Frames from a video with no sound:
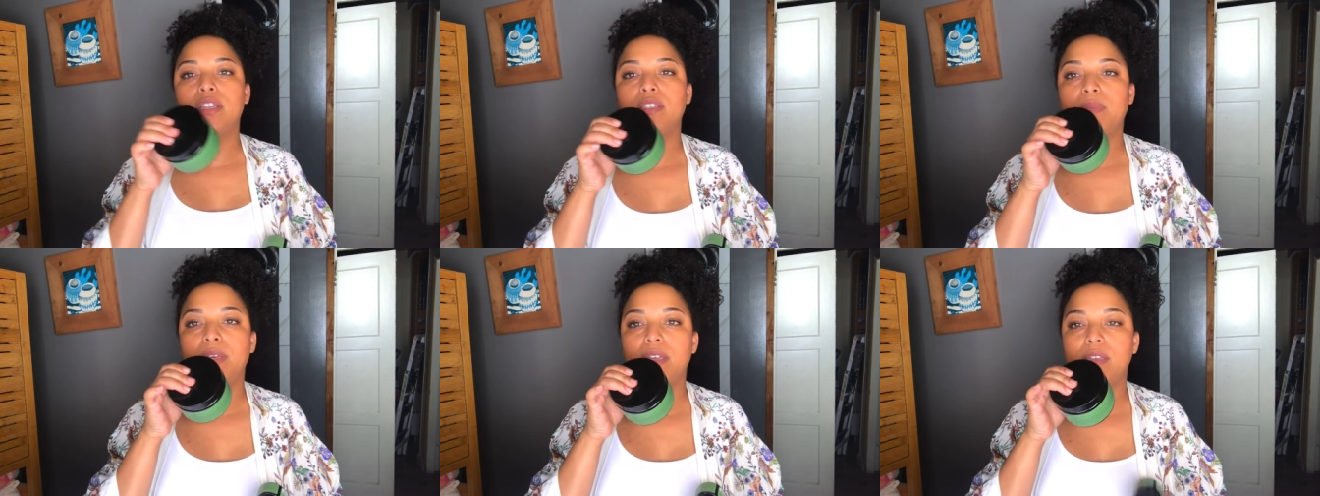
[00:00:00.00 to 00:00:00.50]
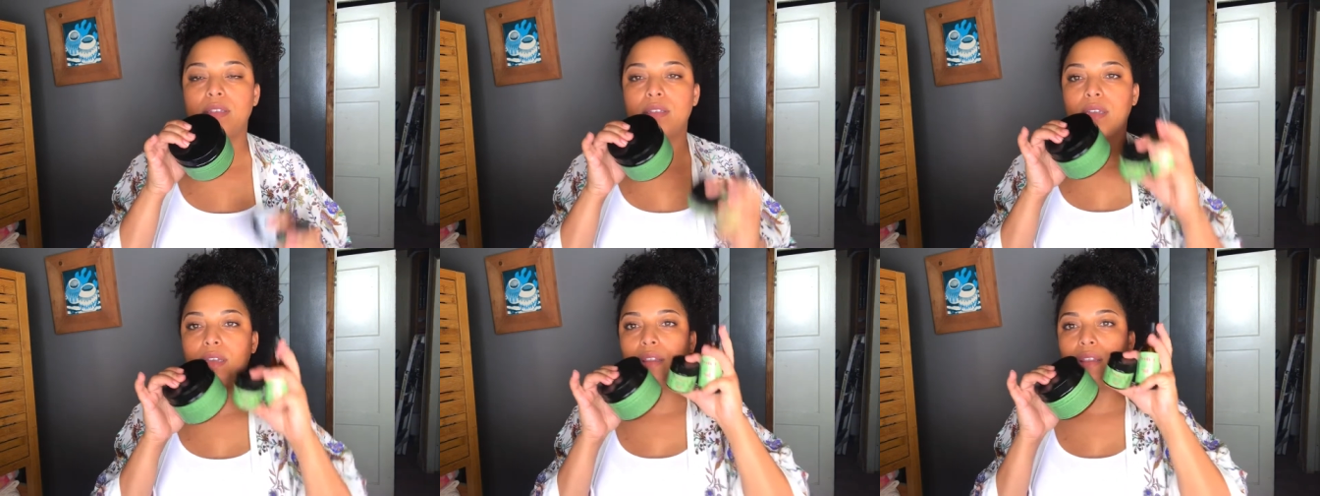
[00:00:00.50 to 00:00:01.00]
this
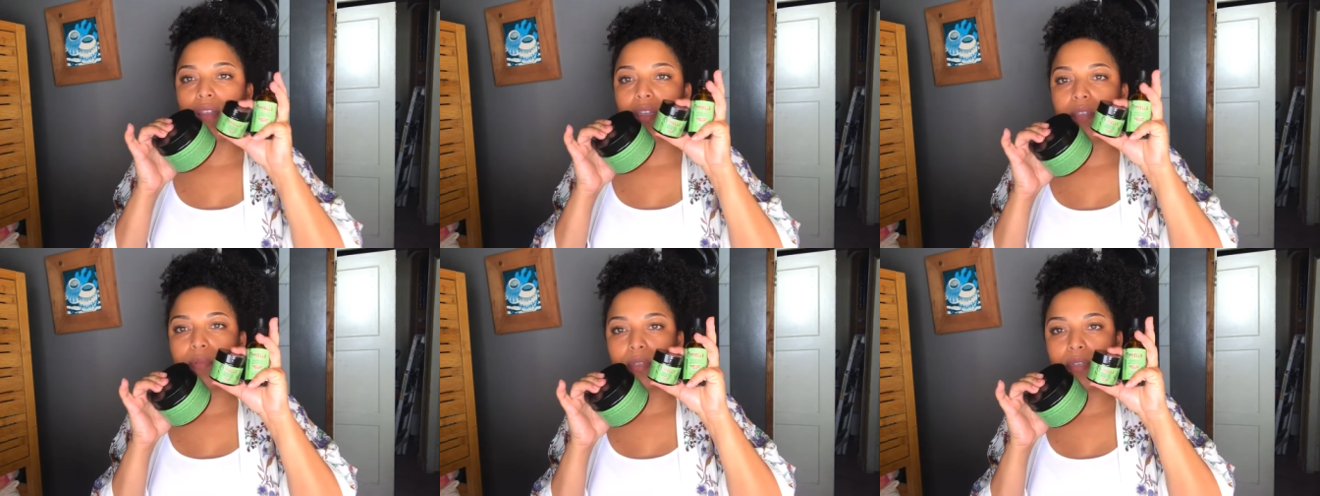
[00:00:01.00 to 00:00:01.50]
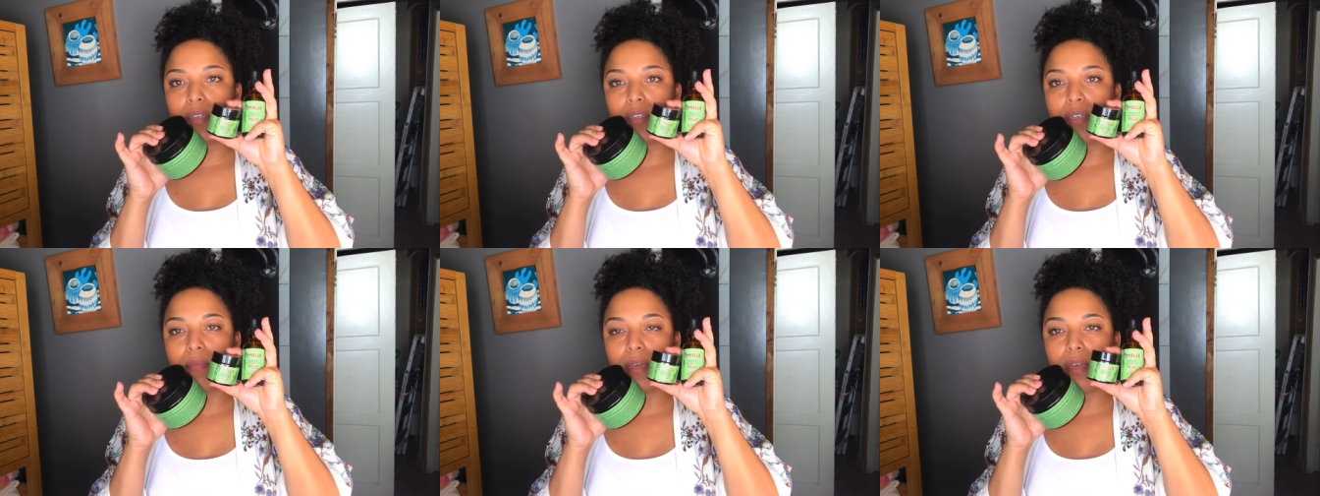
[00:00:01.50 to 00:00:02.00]
because this was sent
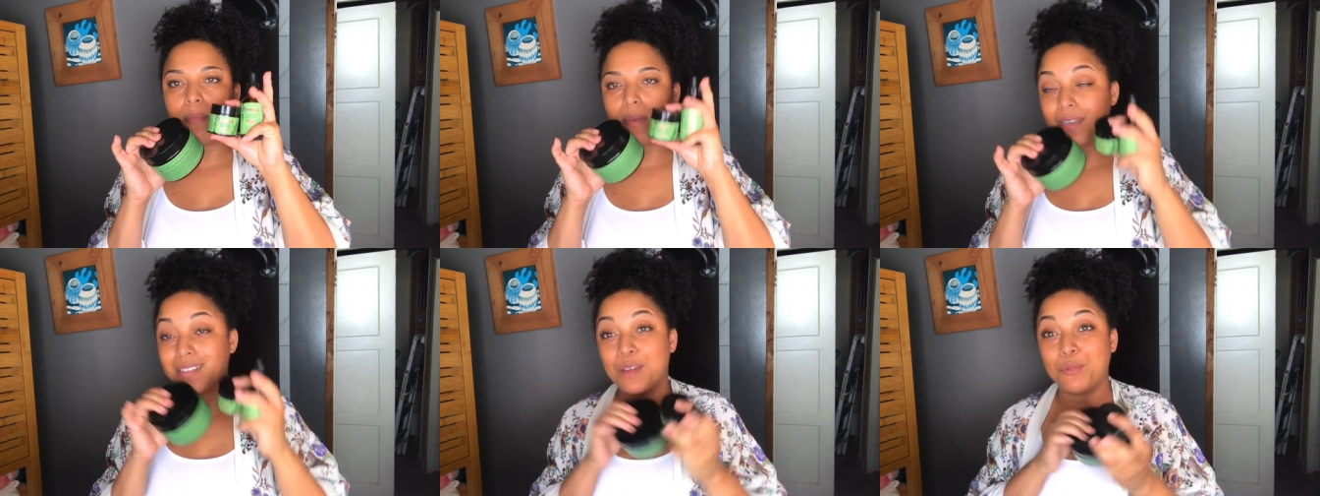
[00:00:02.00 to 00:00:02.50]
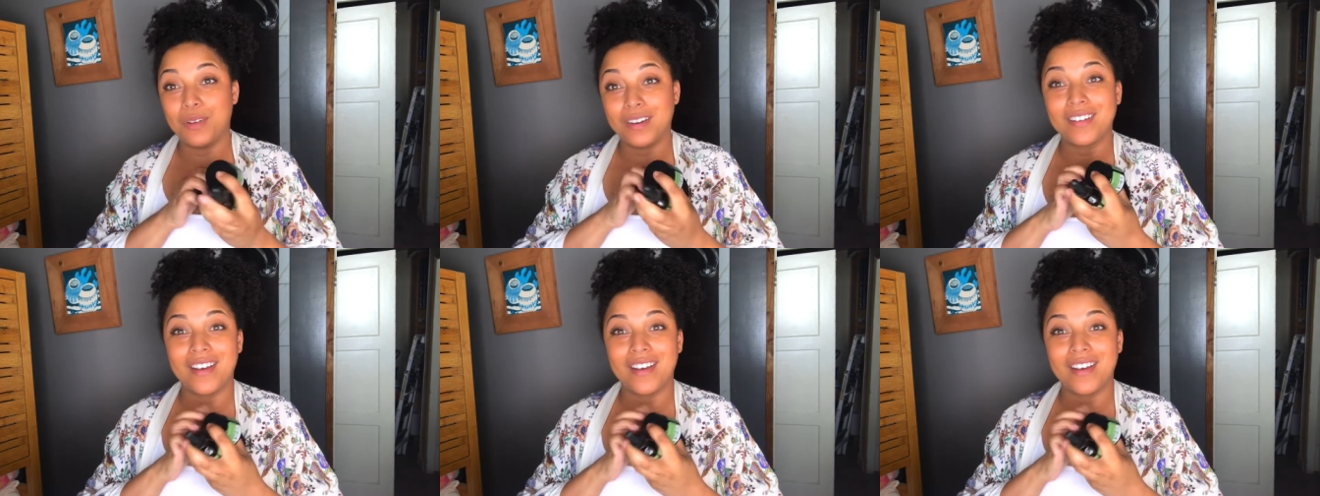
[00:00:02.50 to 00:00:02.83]
to me because I won a